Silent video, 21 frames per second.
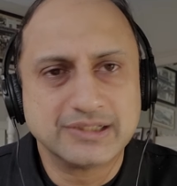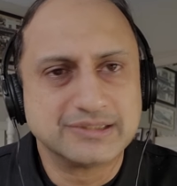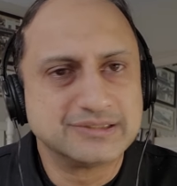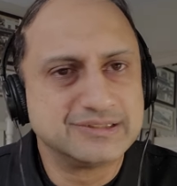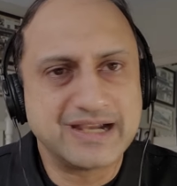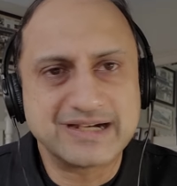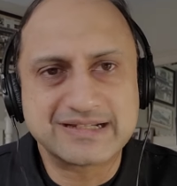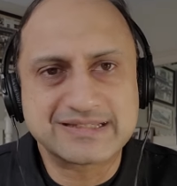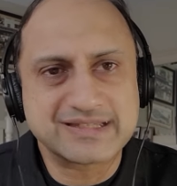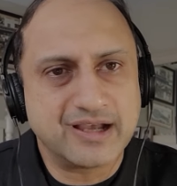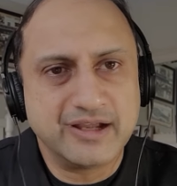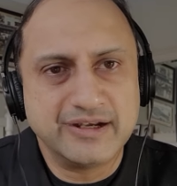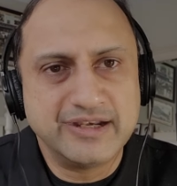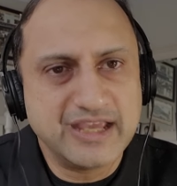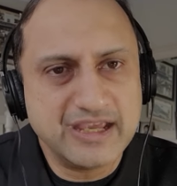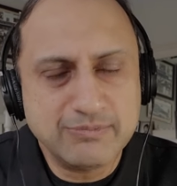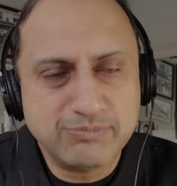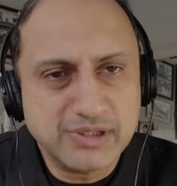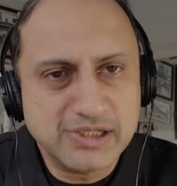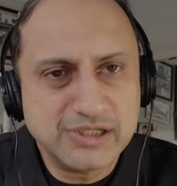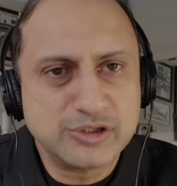that's
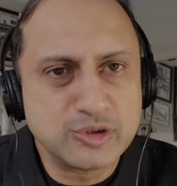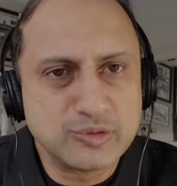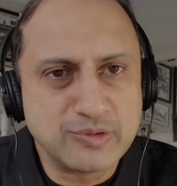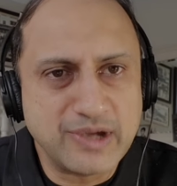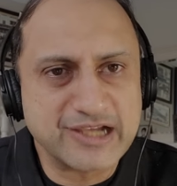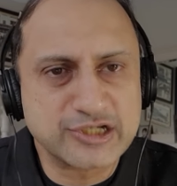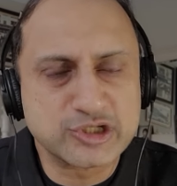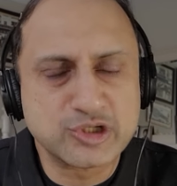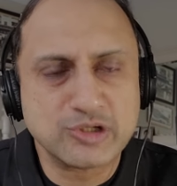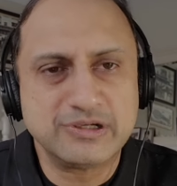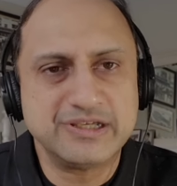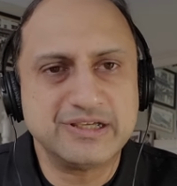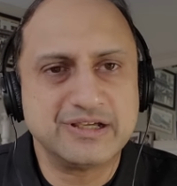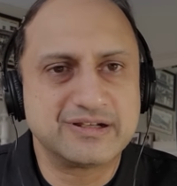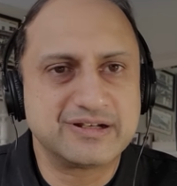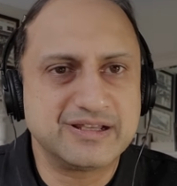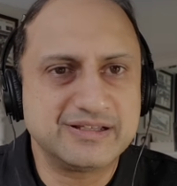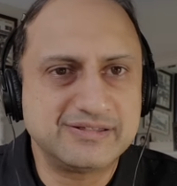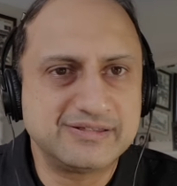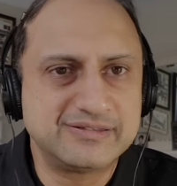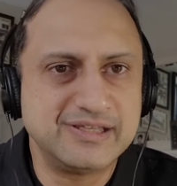unable to actually
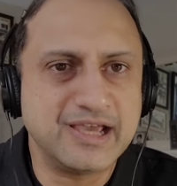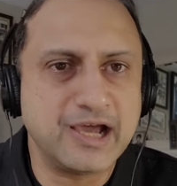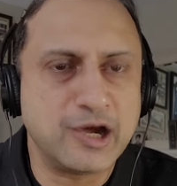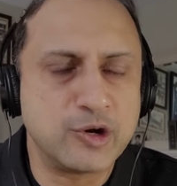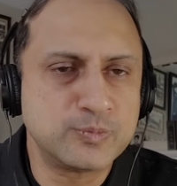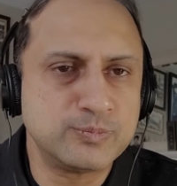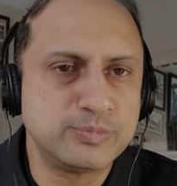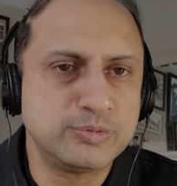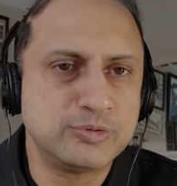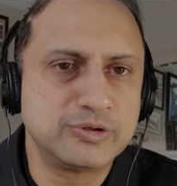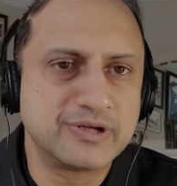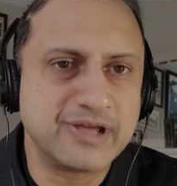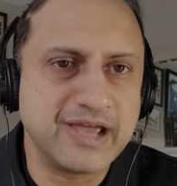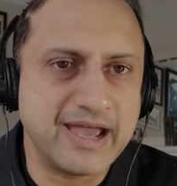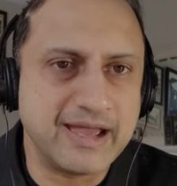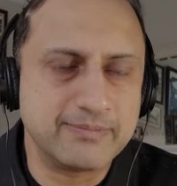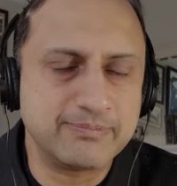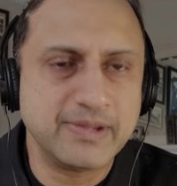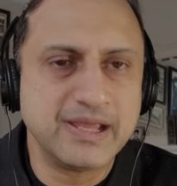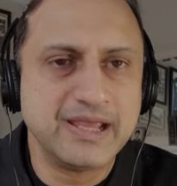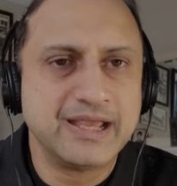arrest the output
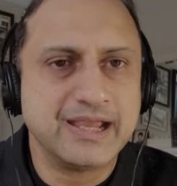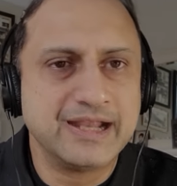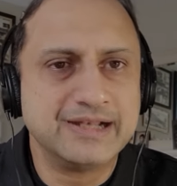gap,